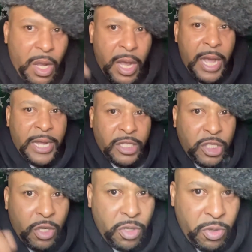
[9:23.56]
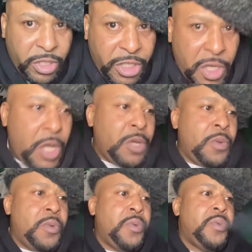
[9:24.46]
I can show you a check
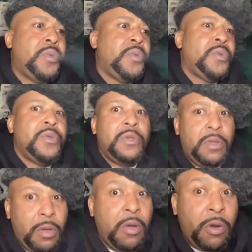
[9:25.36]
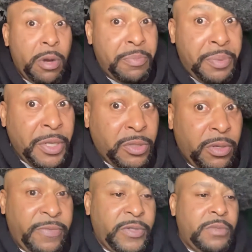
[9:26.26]
or a picture
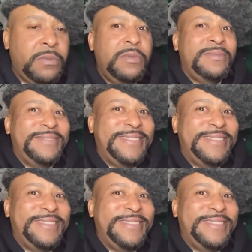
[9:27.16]
of it.